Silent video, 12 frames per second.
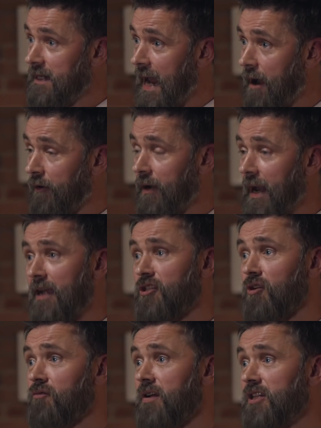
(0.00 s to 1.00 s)
down. As
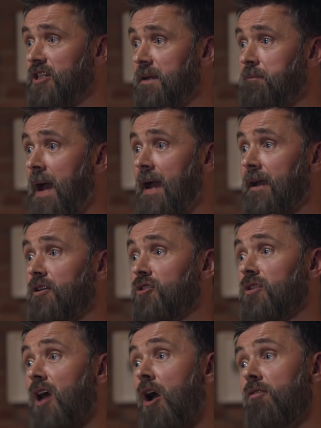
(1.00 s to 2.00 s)
you're reaching back, you
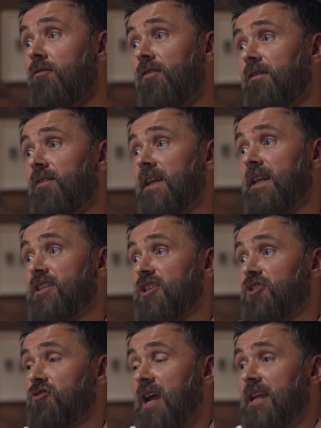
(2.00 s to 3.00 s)
should hopefully feel a
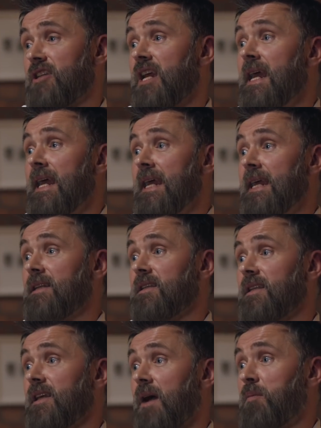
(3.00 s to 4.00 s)
stretch
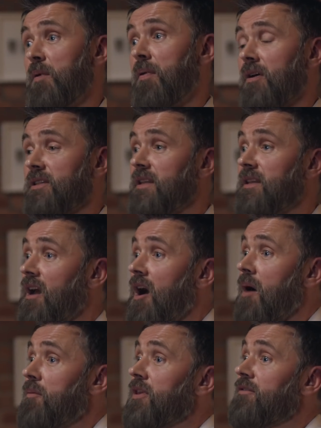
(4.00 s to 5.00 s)
into the upper part of the
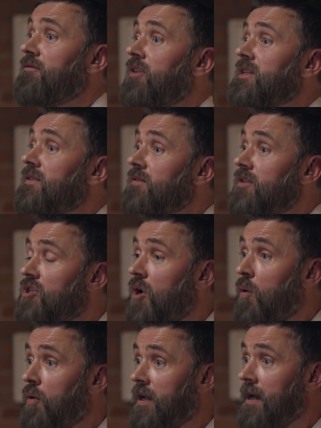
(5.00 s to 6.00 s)
arm and the front of the
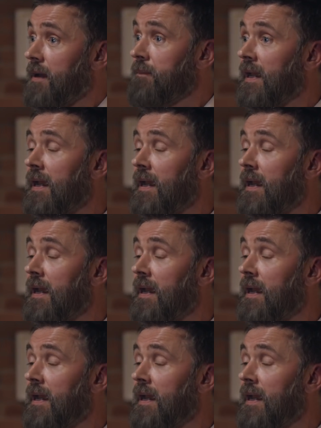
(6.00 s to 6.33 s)
shoulder,